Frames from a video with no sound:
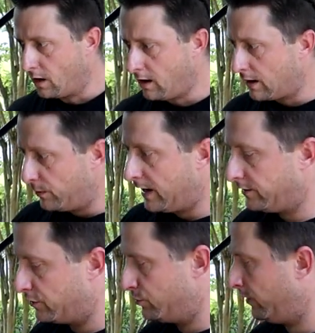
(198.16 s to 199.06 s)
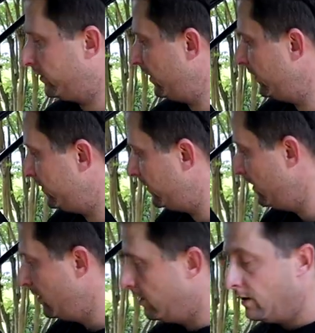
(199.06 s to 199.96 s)
All right, we got the Joy Tutus
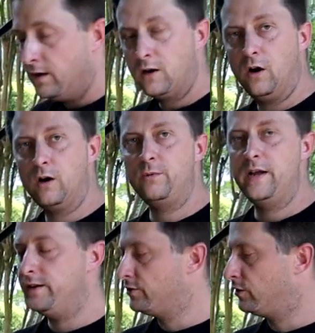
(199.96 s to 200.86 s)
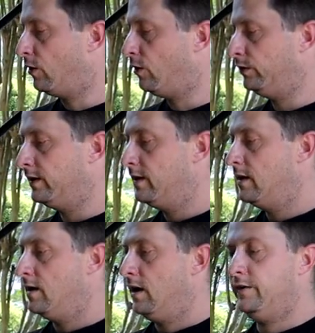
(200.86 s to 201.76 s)
cargo net installed.
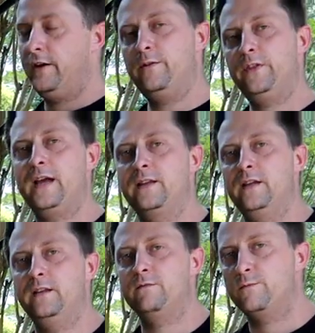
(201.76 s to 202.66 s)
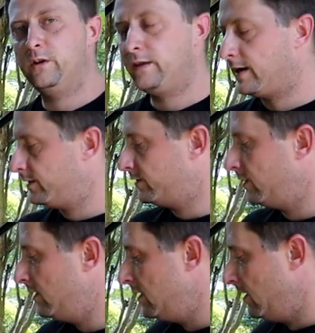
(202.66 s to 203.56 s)
The other thing I didn't even realize